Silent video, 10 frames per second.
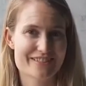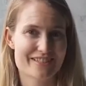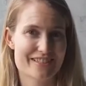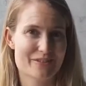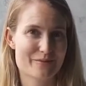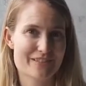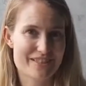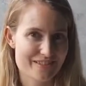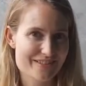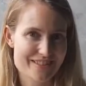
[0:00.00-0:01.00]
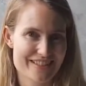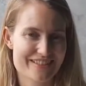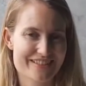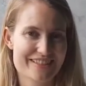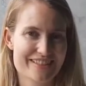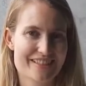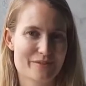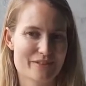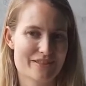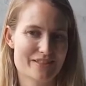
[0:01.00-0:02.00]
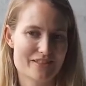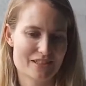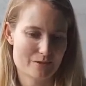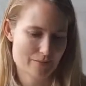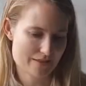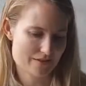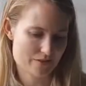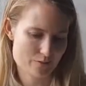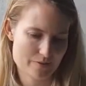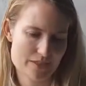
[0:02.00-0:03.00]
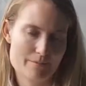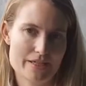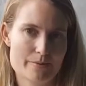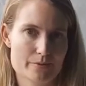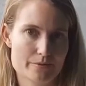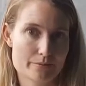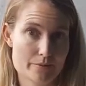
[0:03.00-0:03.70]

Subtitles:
It doesn't have to be too scary, but essentially it means that you're bringing people